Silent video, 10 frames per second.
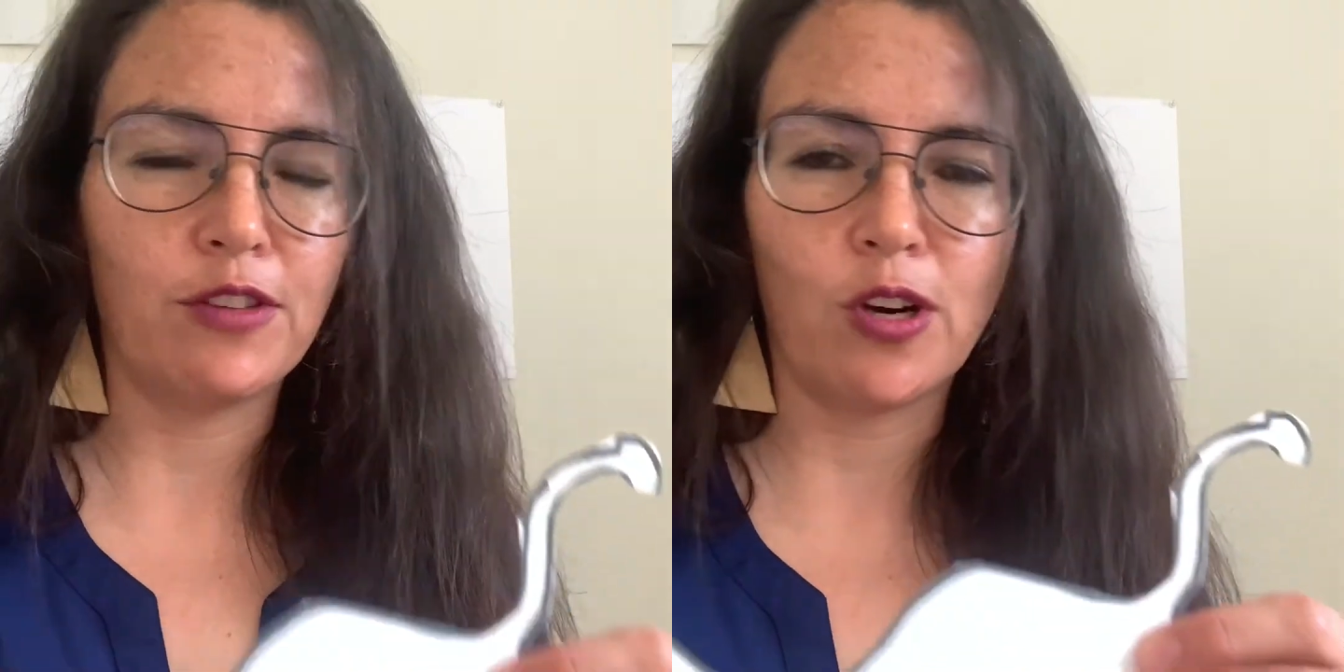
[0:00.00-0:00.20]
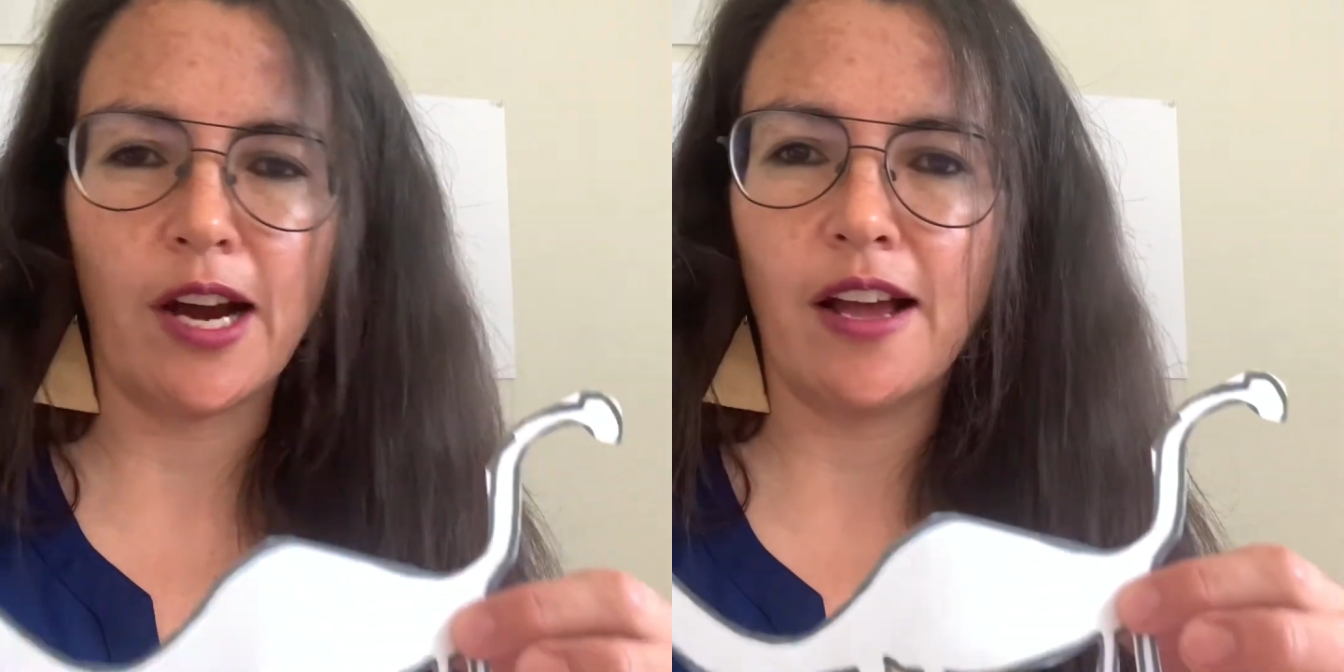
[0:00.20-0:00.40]

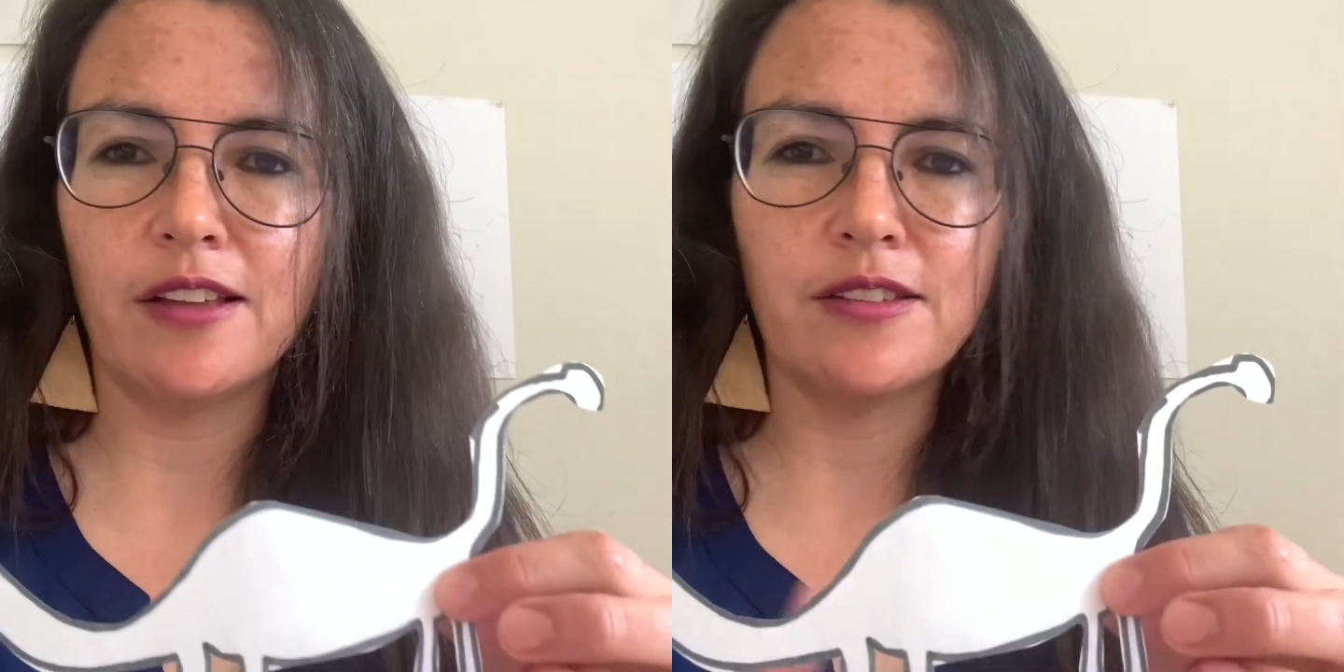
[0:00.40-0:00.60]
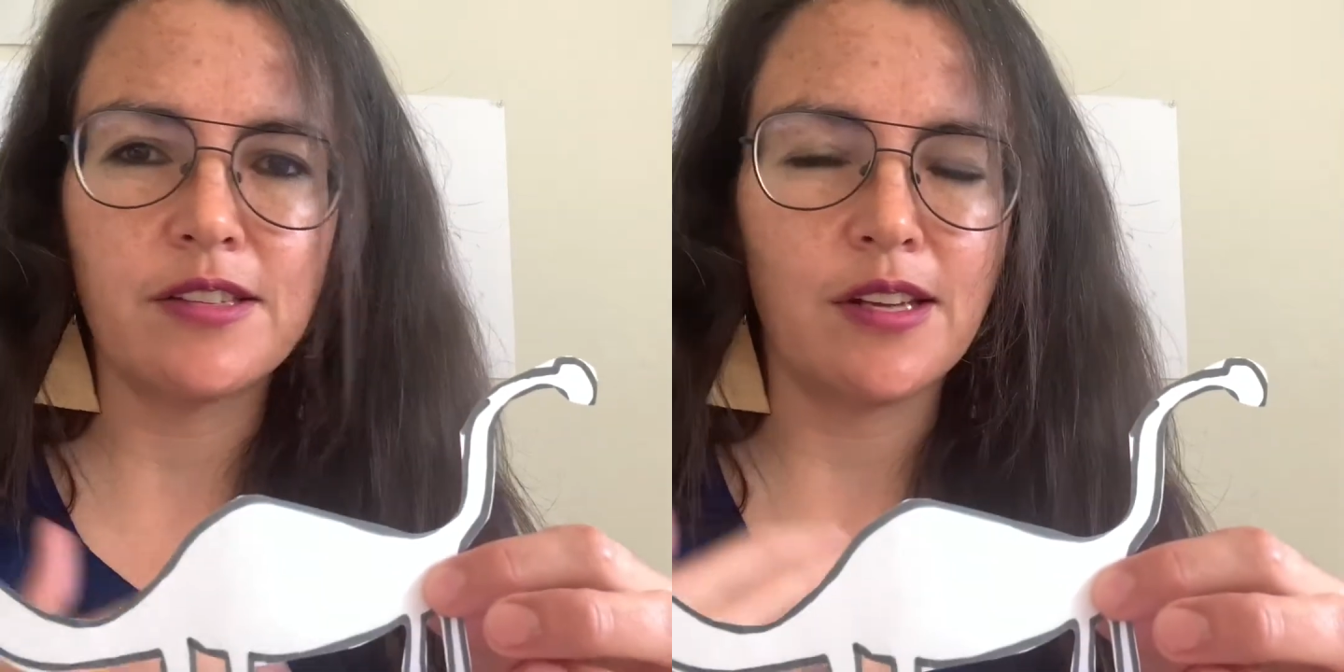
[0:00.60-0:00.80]

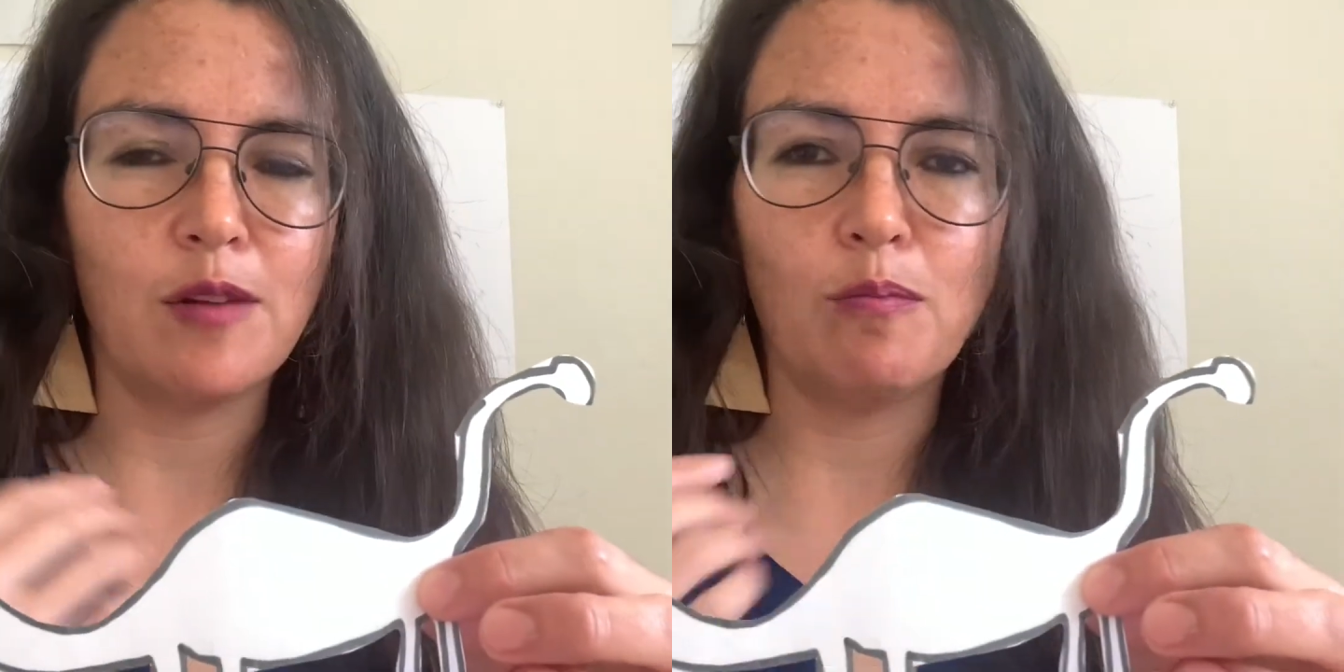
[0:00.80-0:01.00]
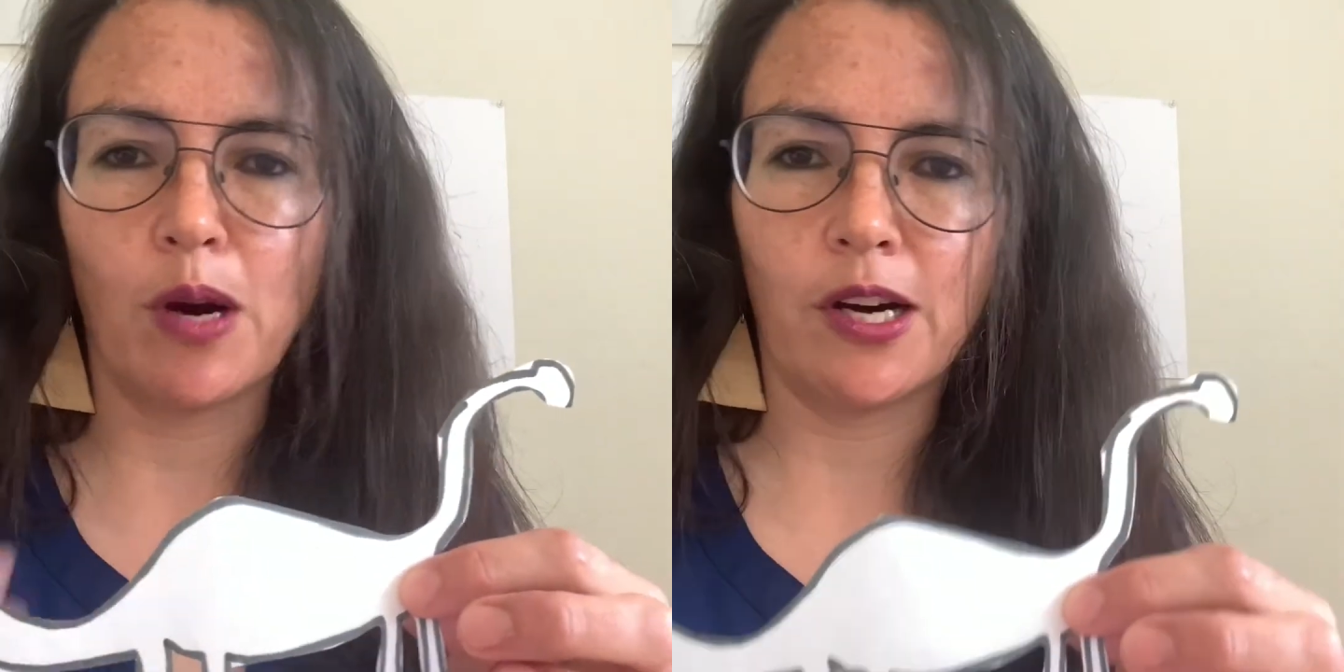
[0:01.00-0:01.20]
crayons
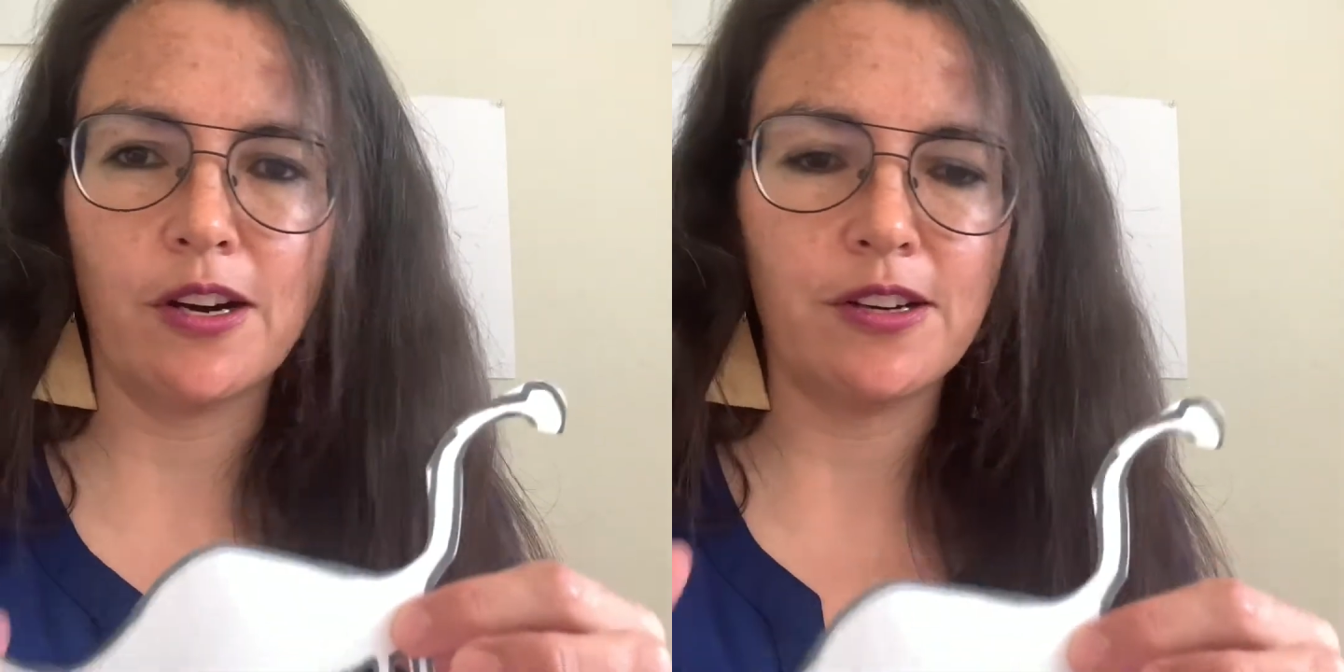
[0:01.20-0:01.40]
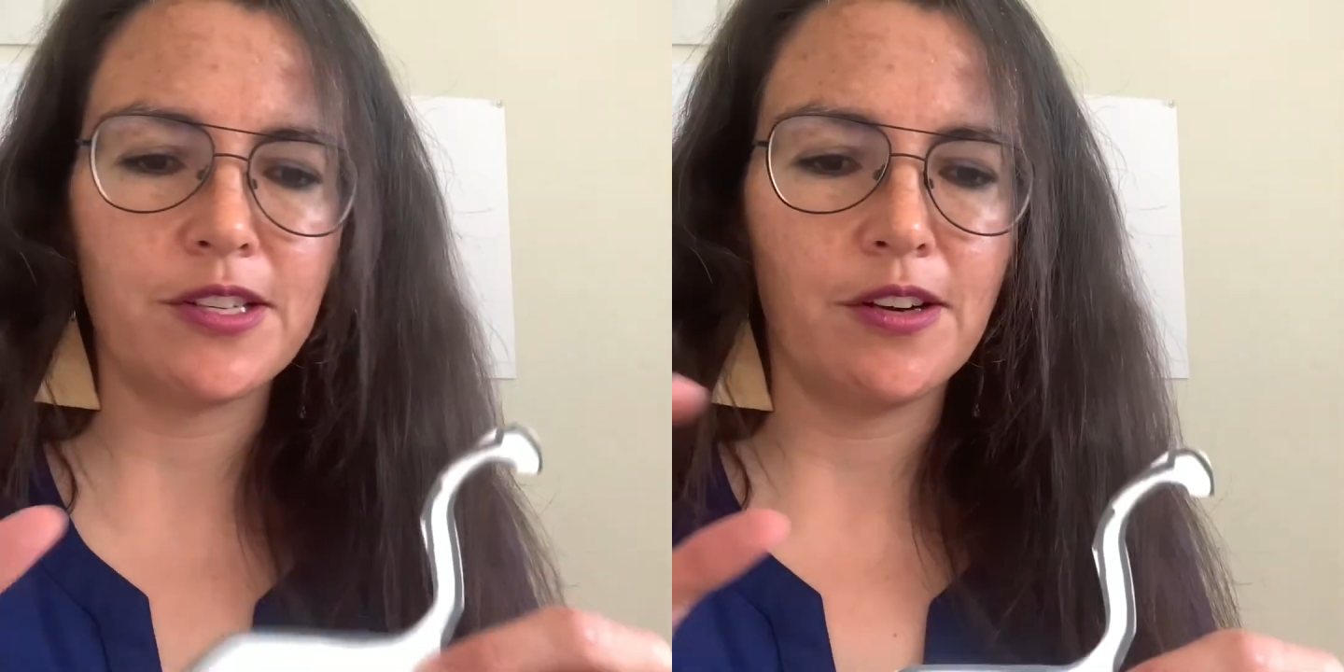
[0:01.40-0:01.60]
and
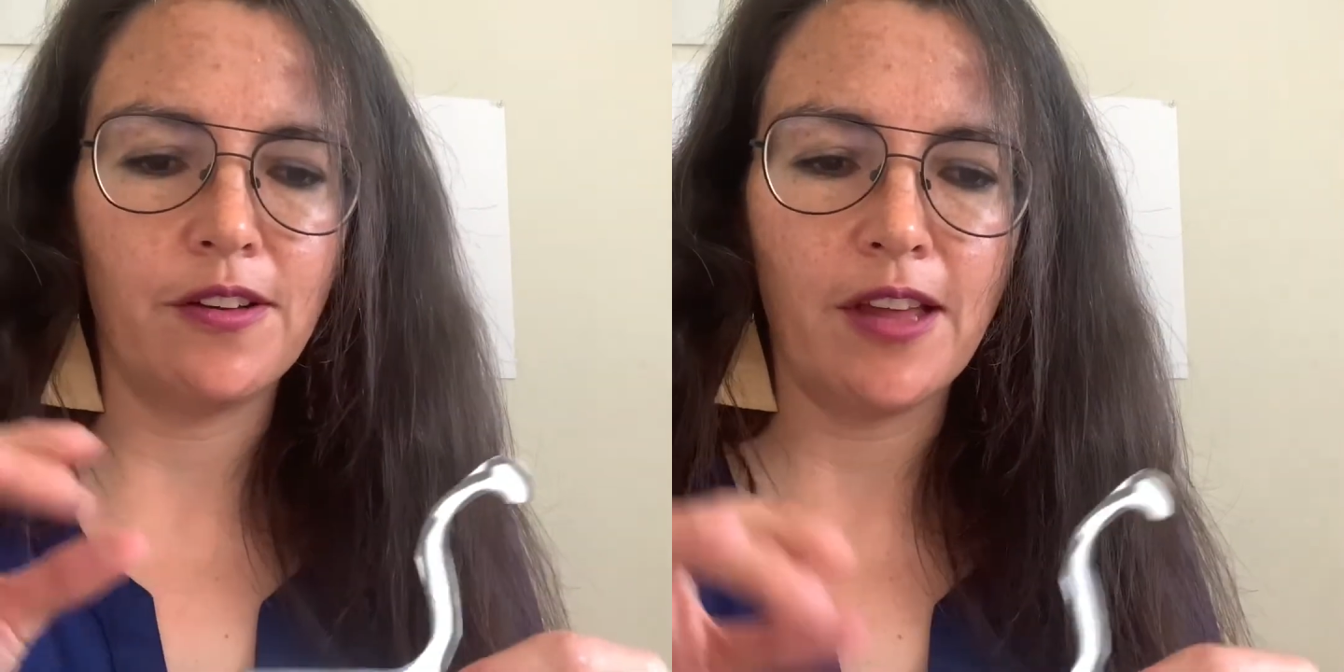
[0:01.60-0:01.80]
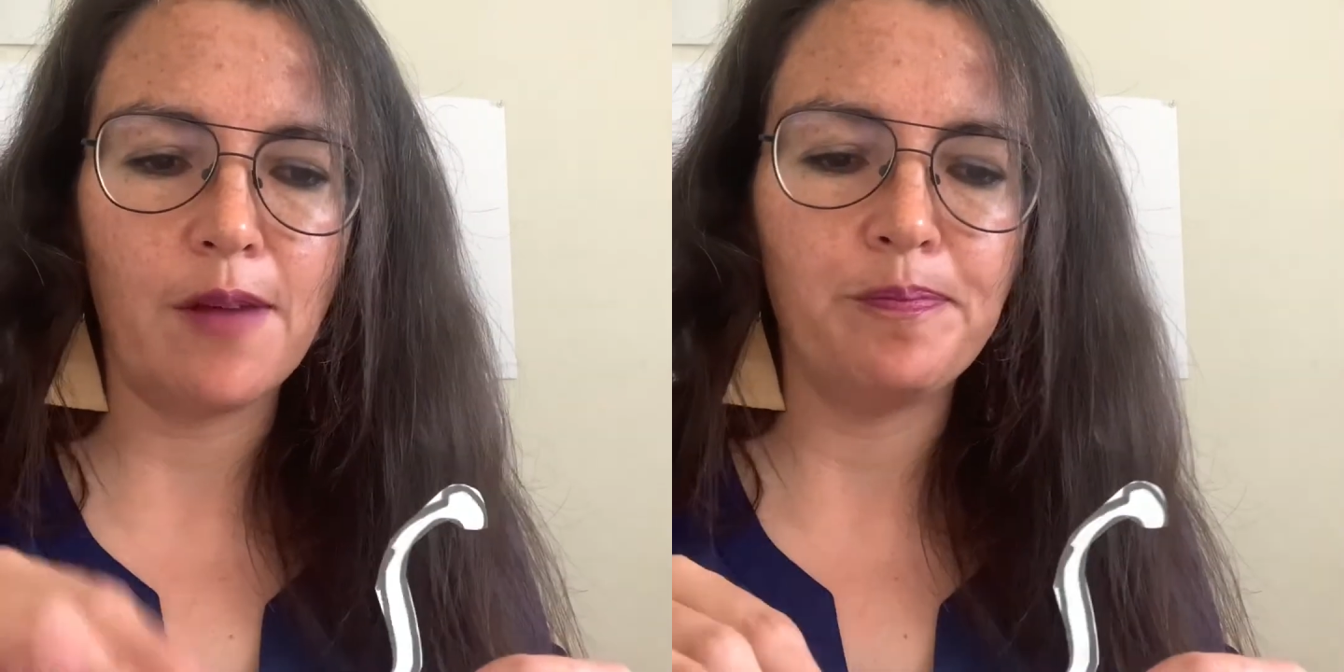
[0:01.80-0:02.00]
markers and
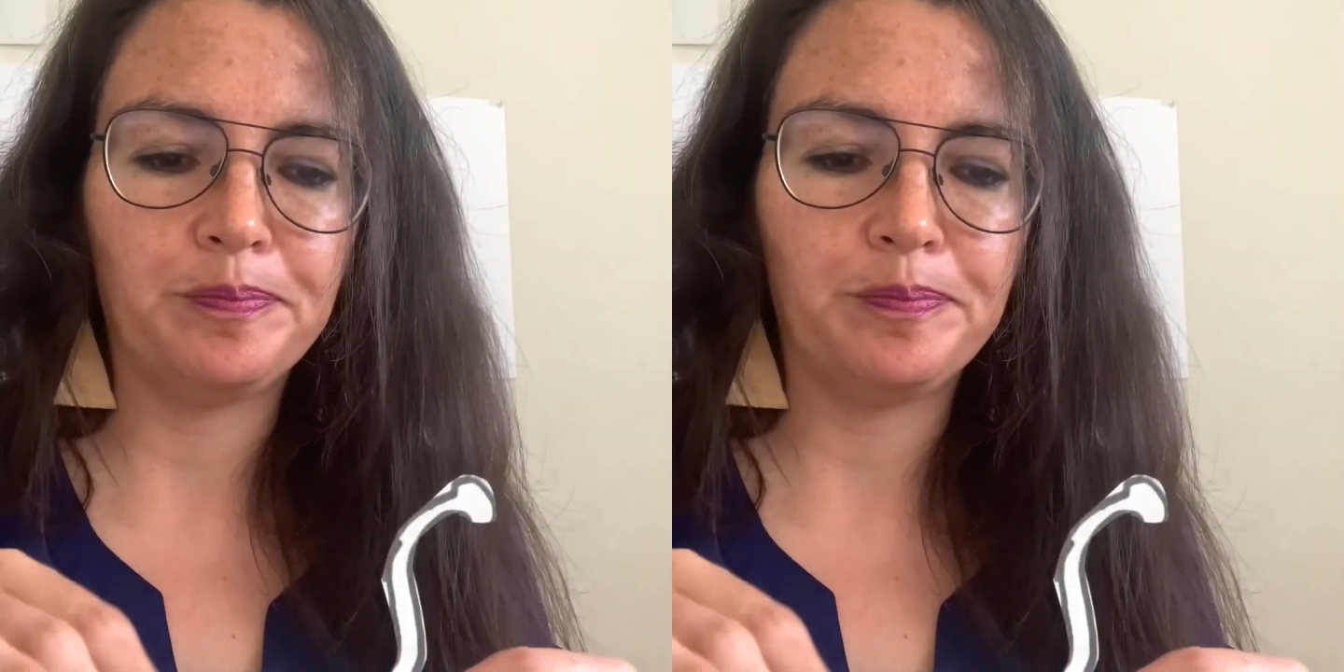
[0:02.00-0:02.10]
all that.